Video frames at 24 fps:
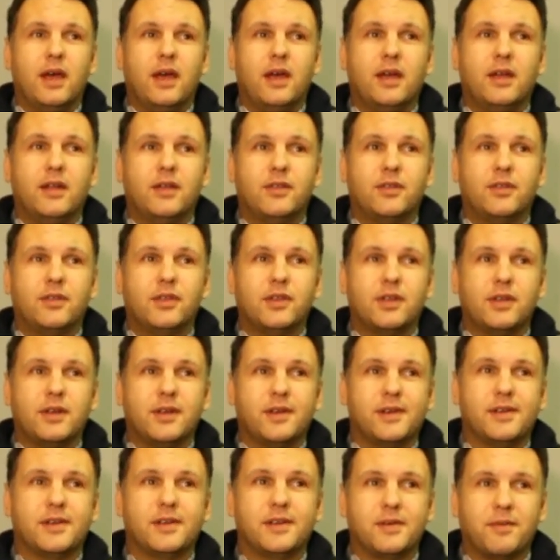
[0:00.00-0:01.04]
and
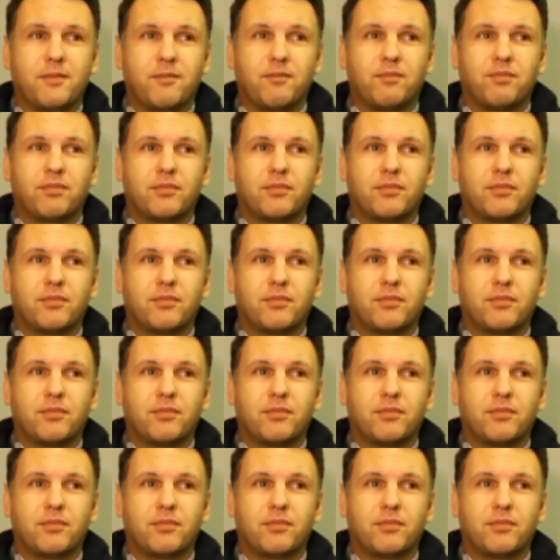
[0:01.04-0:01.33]
to